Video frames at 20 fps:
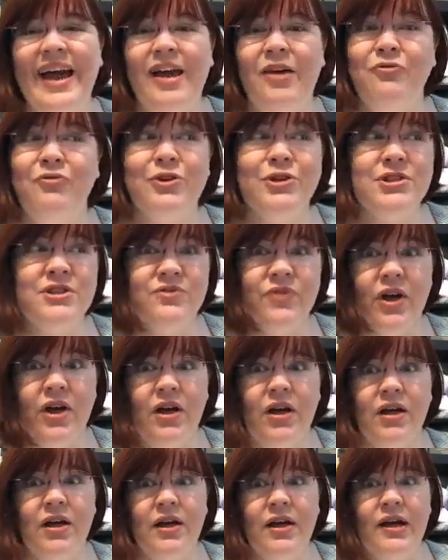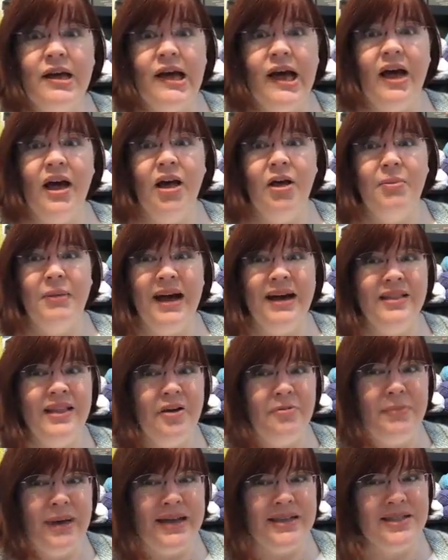and first of all, um, I
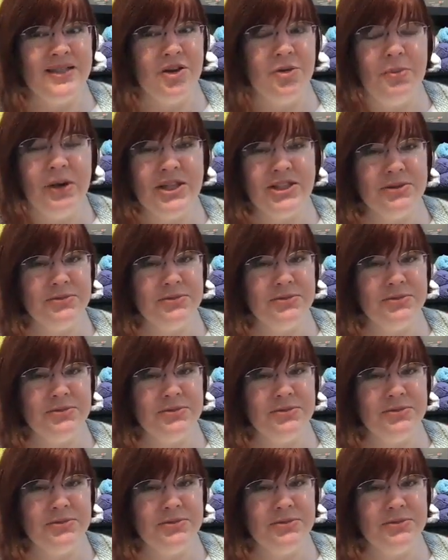love mine so much,